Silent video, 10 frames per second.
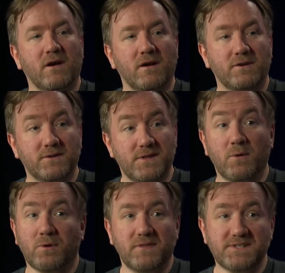because uh, they
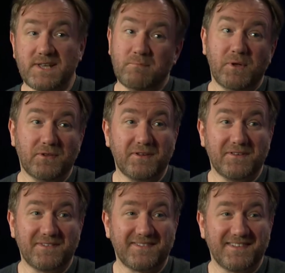were in the same building
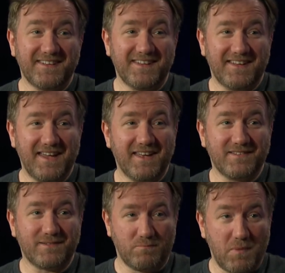as
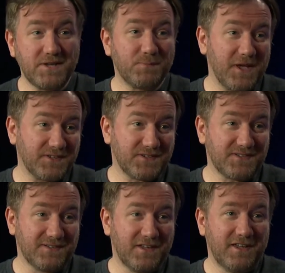as
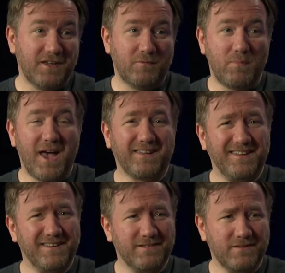MySpace back
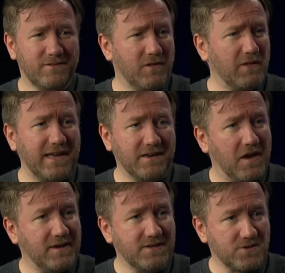in the late
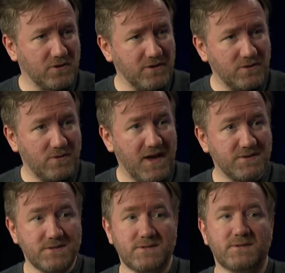'90s, early 2000s.